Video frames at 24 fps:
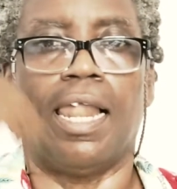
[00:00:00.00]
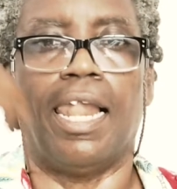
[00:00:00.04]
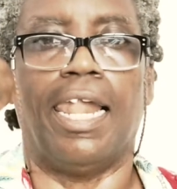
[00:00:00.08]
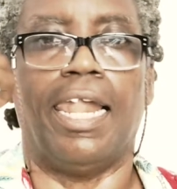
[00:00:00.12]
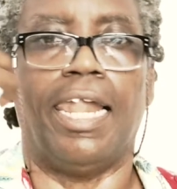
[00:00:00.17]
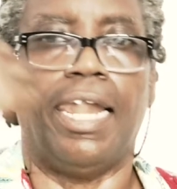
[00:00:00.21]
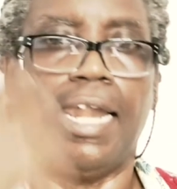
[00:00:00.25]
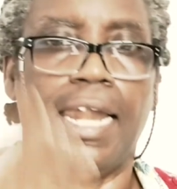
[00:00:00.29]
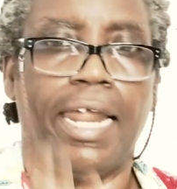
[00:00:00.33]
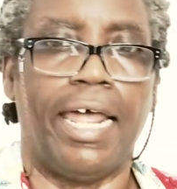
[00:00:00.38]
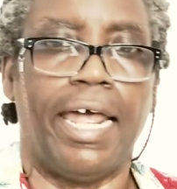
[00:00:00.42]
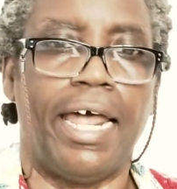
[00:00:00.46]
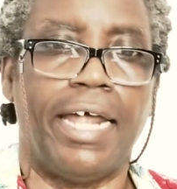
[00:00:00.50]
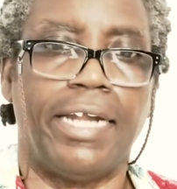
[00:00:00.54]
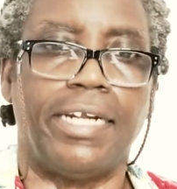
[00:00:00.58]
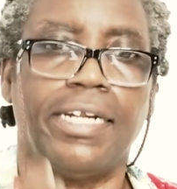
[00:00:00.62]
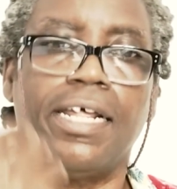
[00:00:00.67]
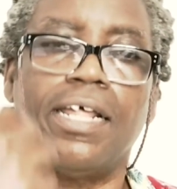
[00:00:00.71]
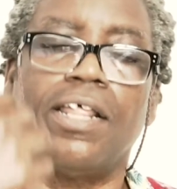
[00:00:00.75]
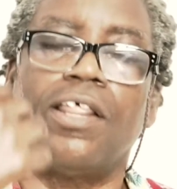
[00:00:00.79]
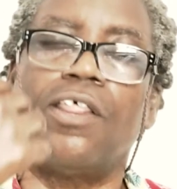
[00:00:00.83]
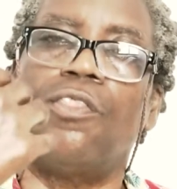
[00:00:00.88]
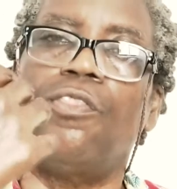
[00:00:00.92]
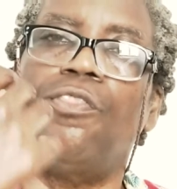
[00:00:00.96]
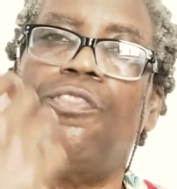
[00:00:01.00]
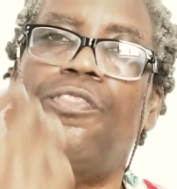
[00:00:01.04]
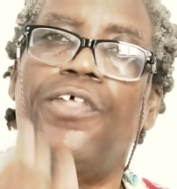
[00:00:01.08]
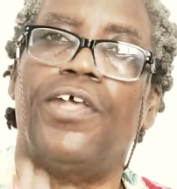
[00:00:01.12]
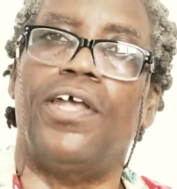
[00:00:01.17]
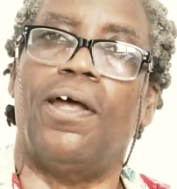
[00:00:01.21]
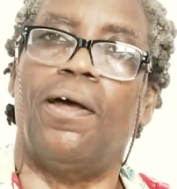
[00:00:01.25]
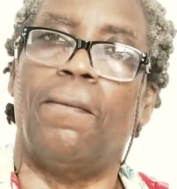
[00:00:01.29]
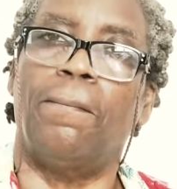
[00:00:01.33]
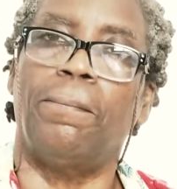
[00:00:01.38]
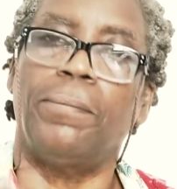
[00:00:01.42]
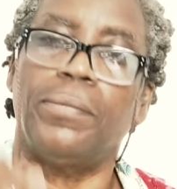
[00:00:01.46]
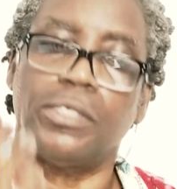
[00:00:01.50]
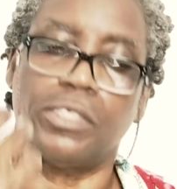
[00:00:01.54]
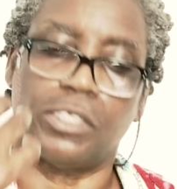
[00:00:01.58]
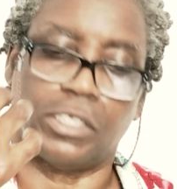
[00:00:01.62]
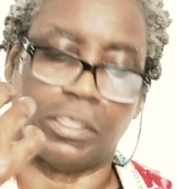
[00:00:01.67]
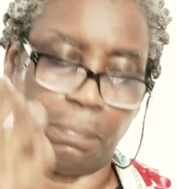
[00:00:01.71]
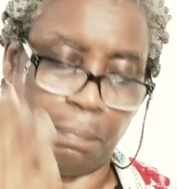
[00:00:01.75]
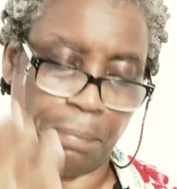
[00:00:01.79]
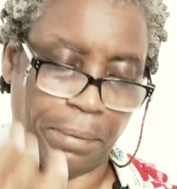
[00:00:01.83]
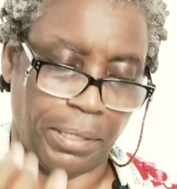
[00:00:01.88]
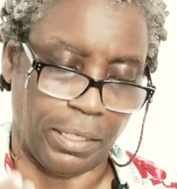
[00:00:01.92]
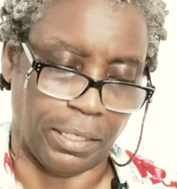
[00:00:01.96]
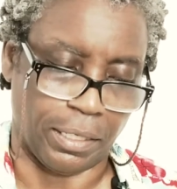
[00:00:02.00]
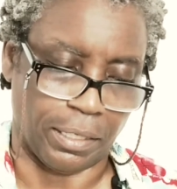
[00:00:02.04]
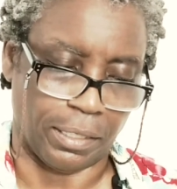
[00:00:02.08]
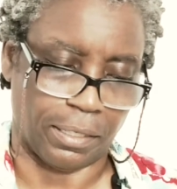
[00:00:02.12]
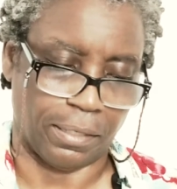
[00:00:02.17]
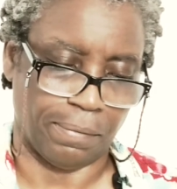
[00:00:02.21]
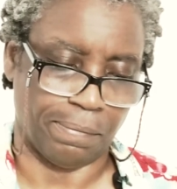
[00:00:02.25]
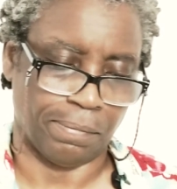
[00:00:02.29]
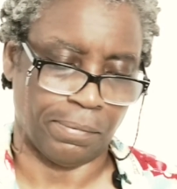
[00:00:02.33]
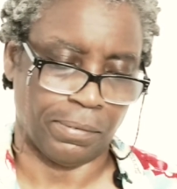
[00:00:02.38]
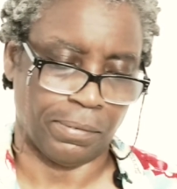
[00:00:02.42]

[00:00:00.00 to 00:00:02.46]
Let them speak.